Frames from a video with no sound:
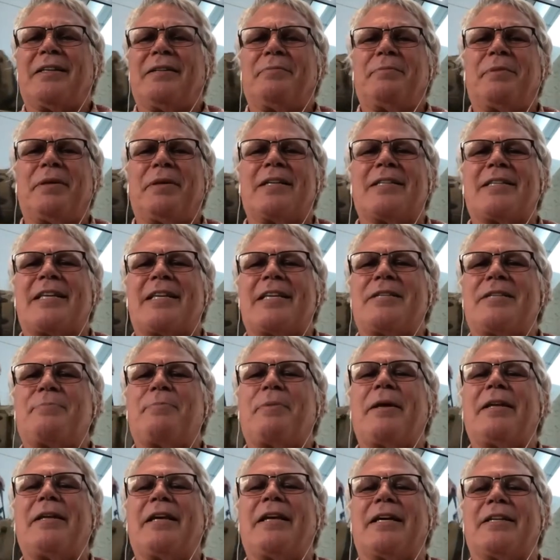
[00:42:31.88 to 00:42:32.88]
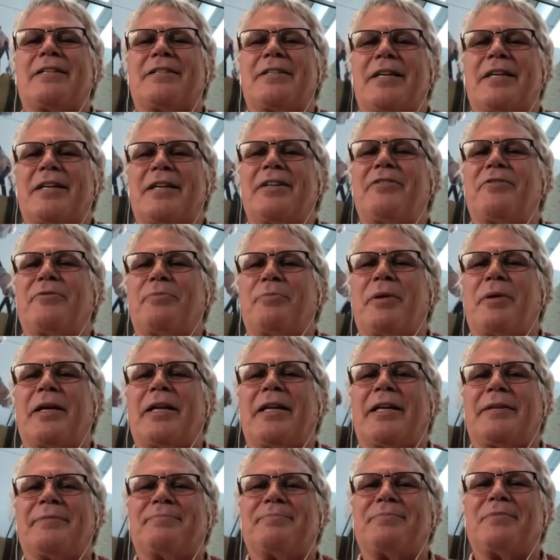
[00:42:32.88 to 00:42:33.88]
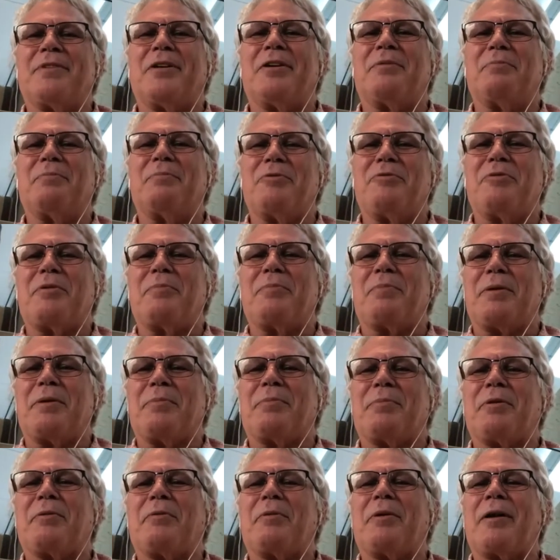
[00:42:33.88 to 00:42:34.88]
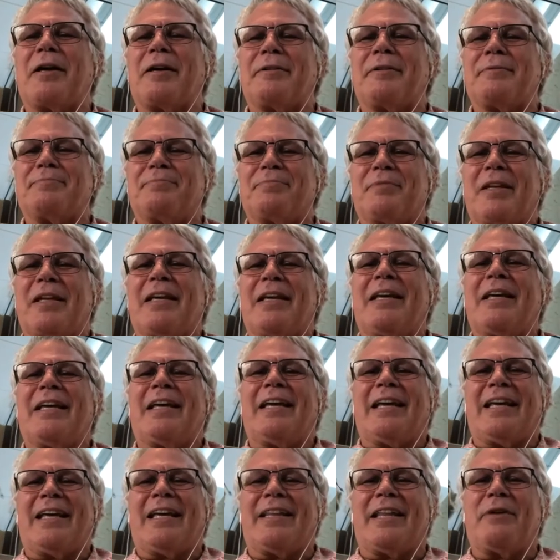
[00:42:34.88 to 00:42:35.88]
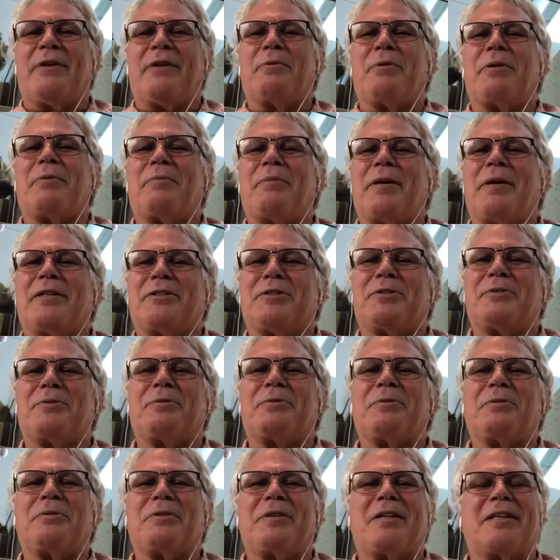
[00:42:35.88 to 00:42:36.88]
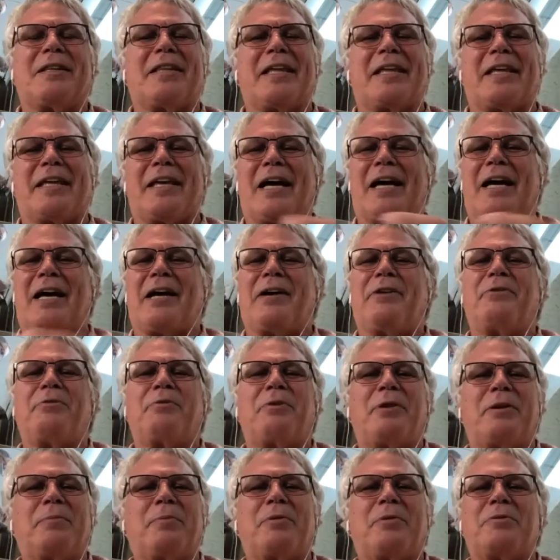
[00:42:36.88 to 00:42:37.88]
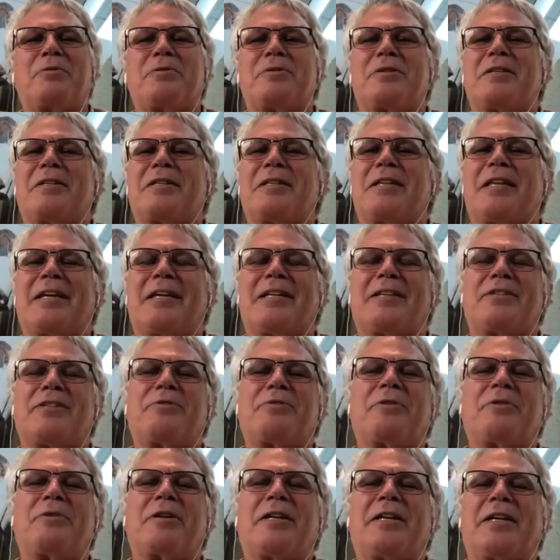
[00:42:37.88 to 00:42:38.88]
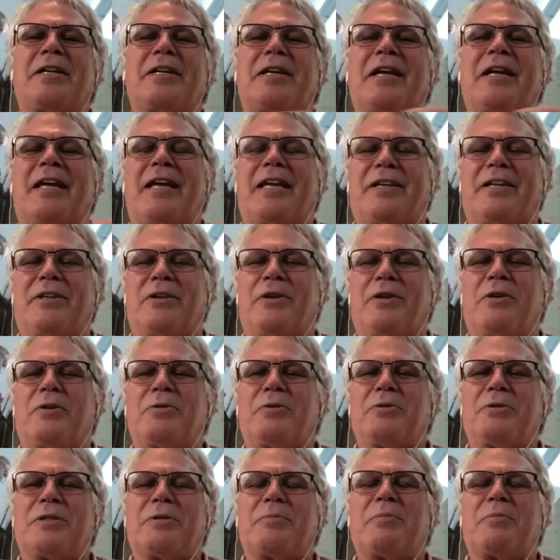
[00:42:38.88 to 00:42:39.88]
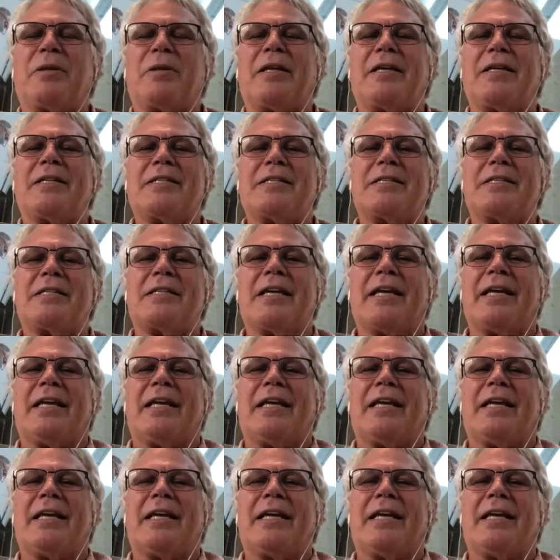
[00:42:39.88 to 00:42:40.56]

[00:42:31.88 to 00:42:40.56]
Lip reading: because they spend a ton of money on moving people around. And they want to make sure that they hire the right person, they get the training and go someplace.